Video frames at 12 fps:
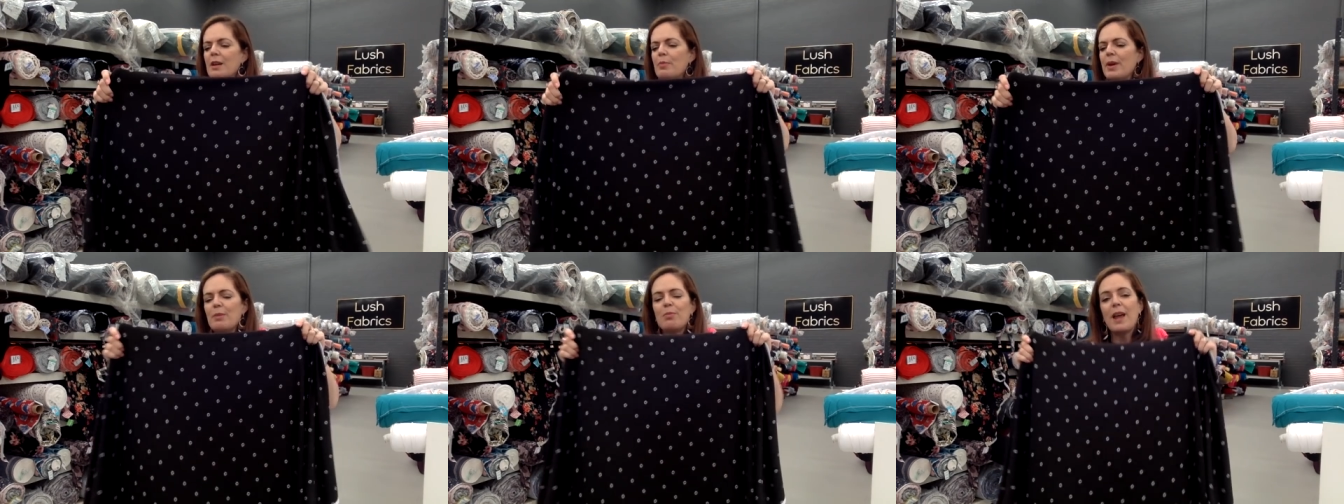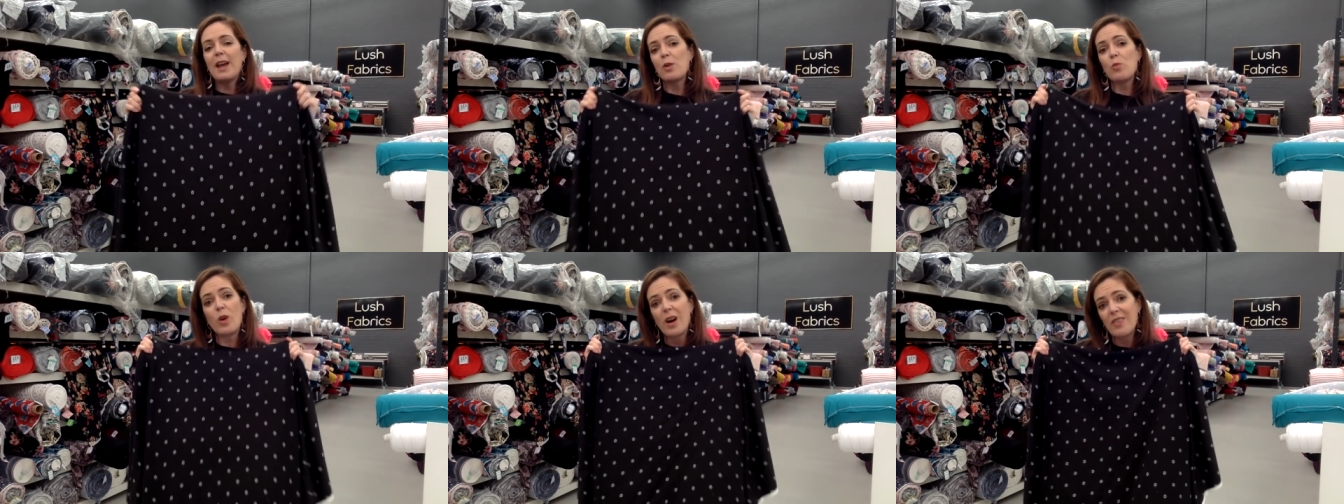being black
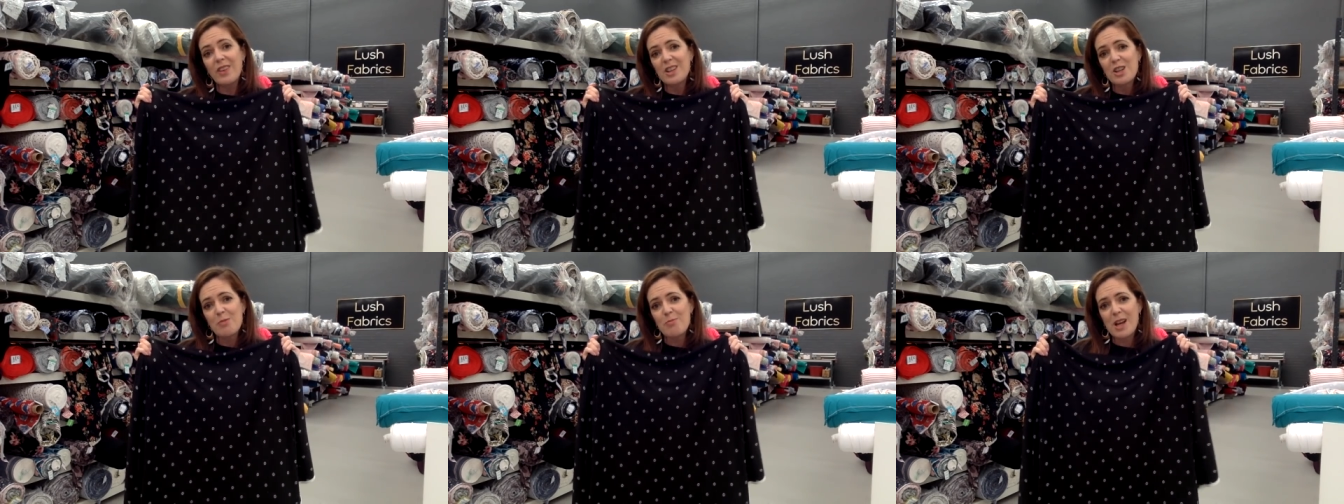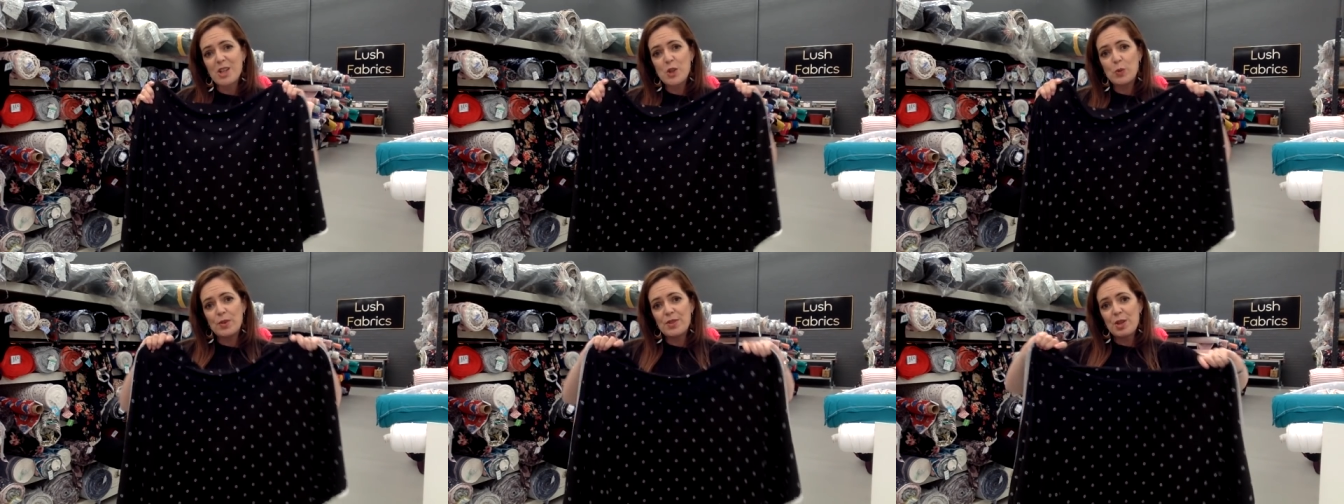and white, then you can match
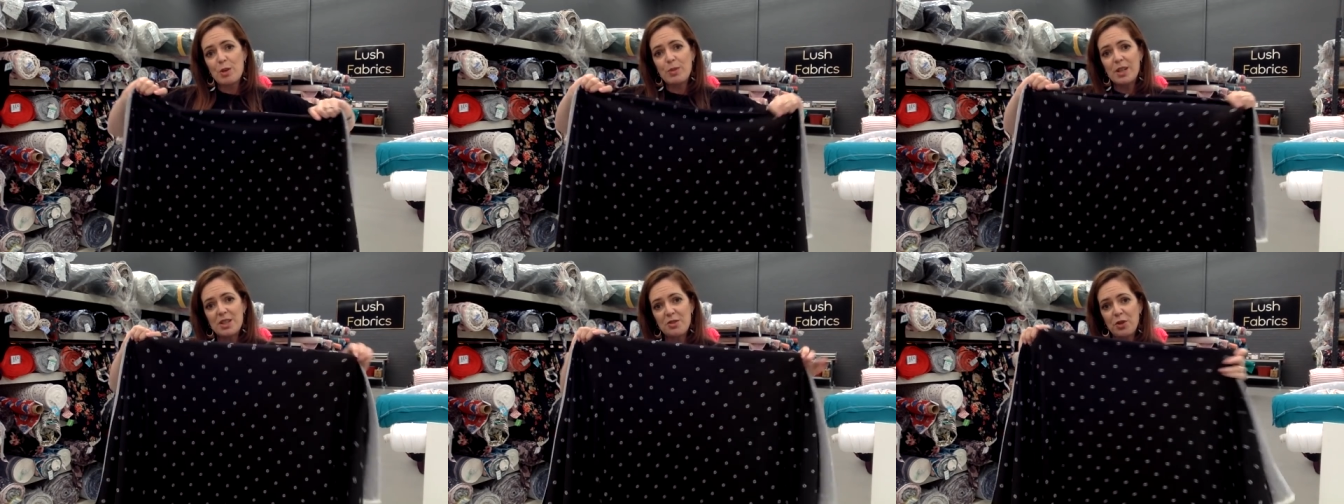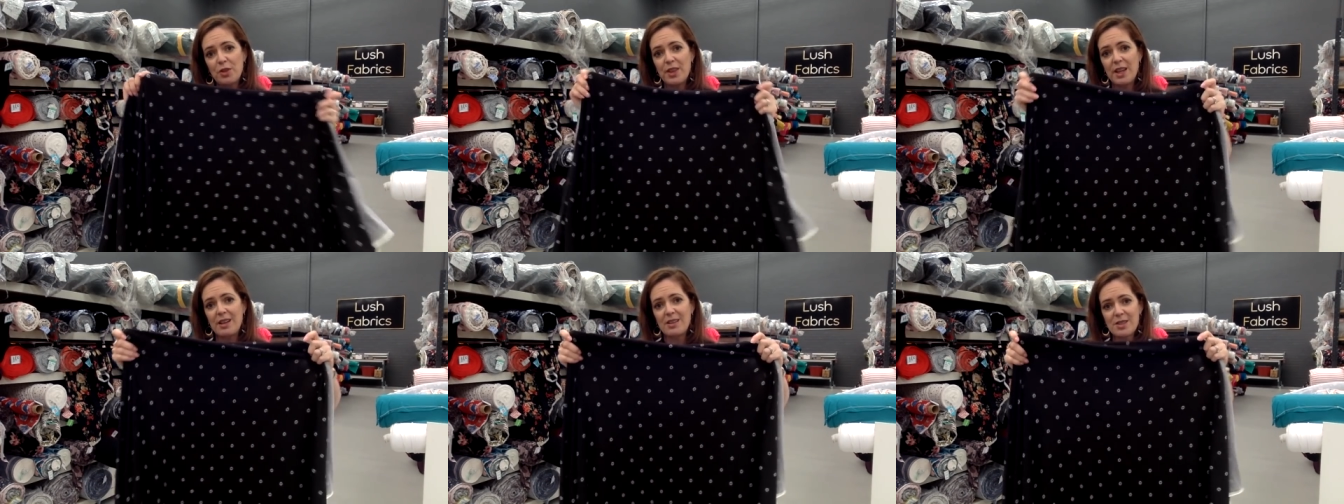it with so many different
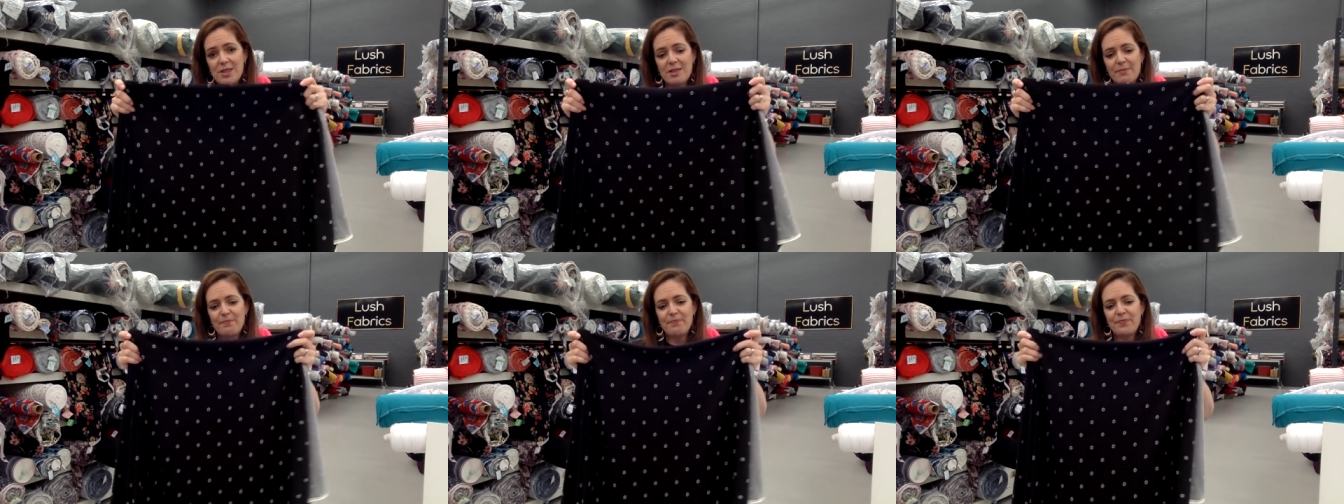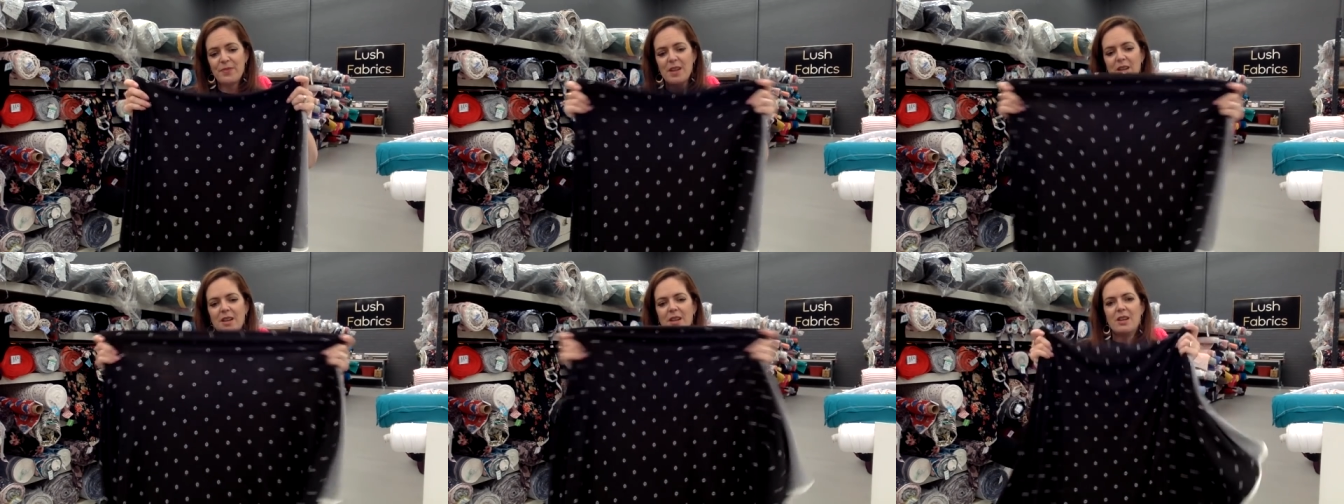things.
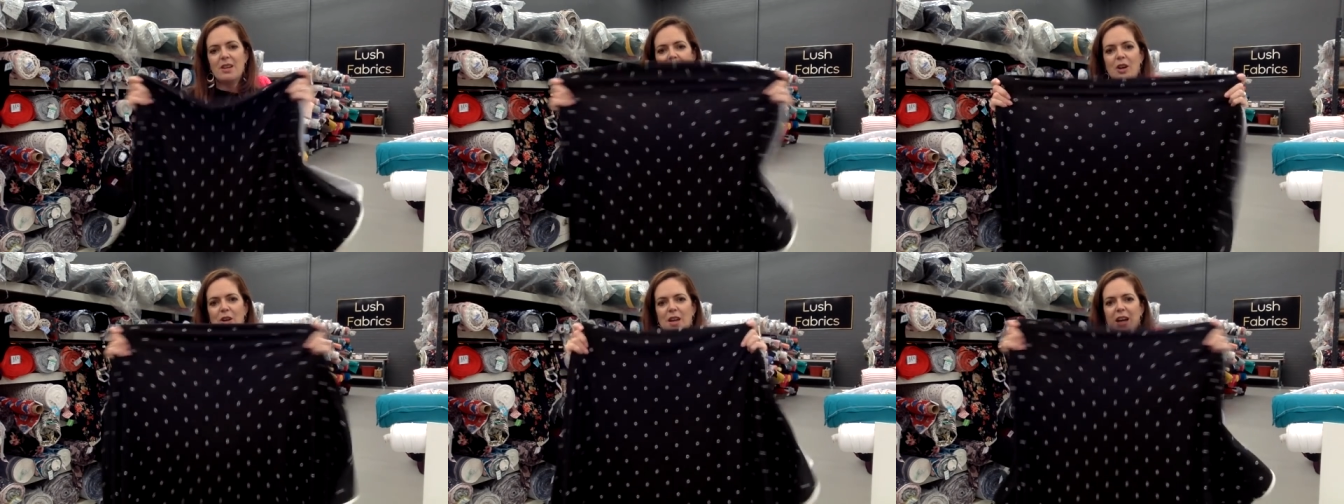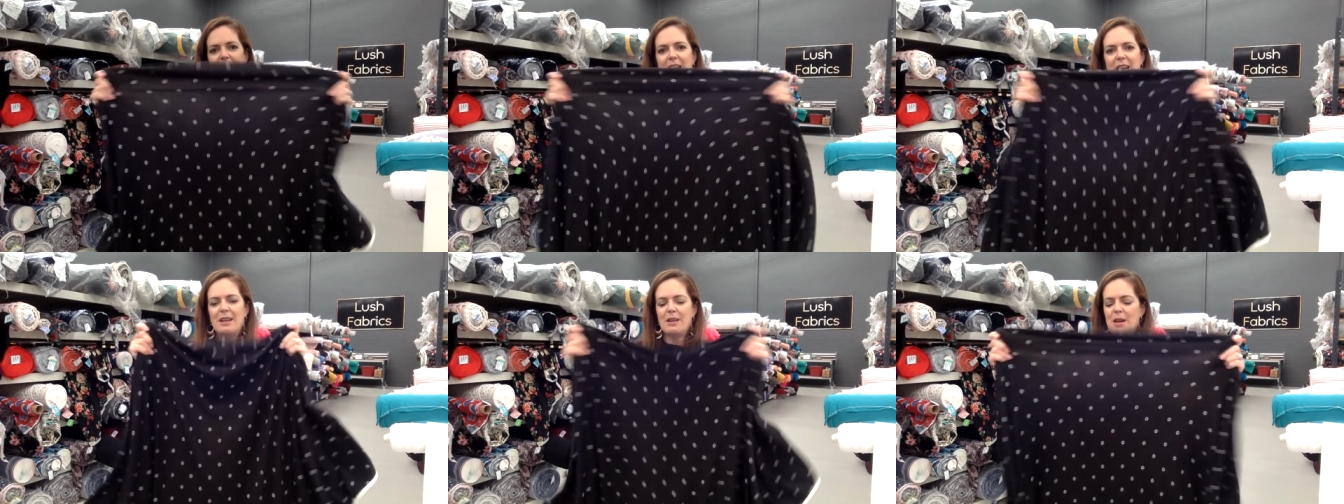
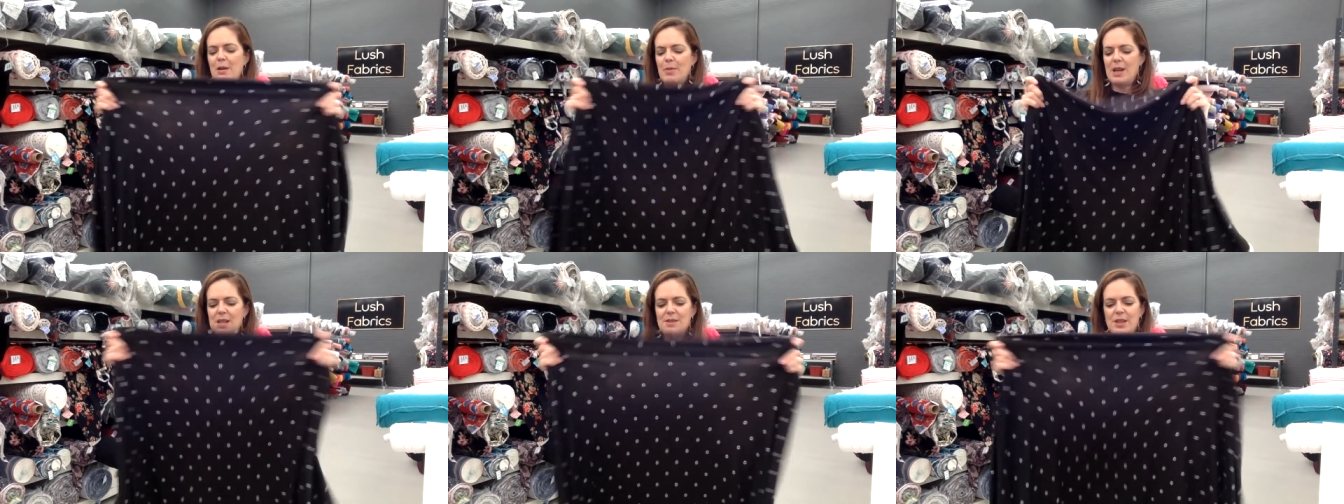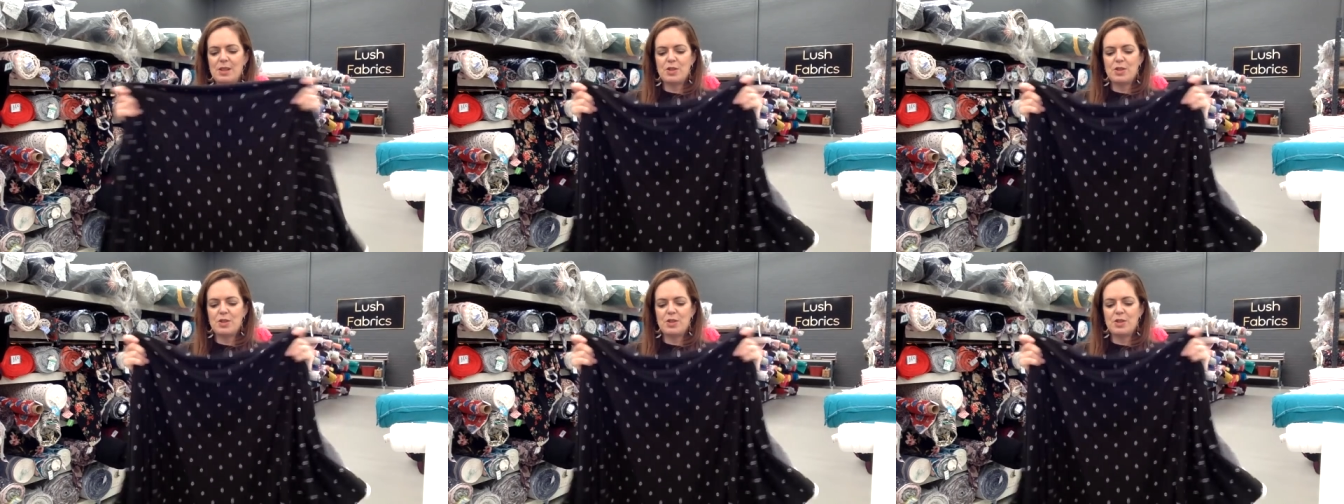Okay, amazing